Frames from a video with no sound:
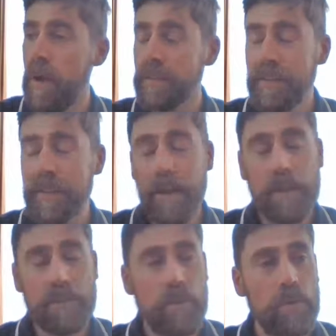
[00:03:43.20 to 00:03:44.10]
I did
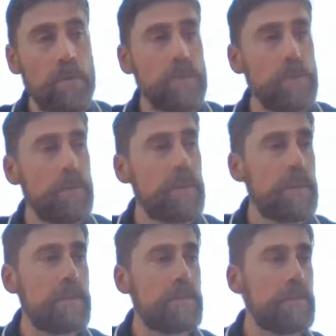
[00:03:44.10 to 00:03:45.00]
ask all of you
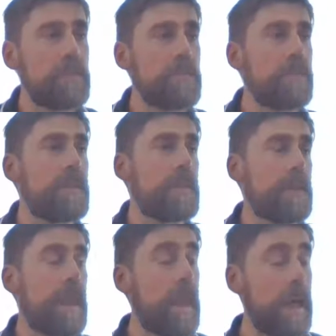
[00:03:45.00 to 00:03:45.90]
in
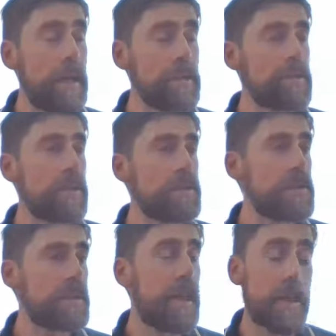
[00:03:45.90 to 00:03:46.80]
that class to
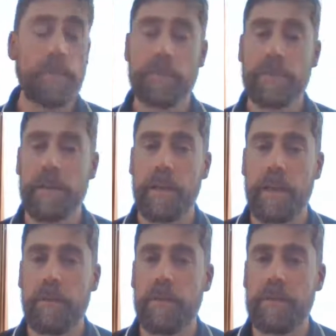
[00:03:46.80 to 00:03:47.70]
actually come
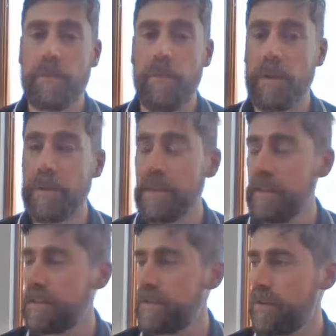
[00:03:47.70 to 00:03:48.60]
today with some
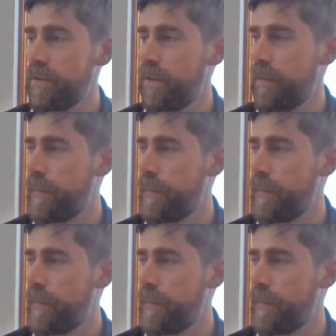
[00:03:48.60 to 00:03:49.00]
ideas on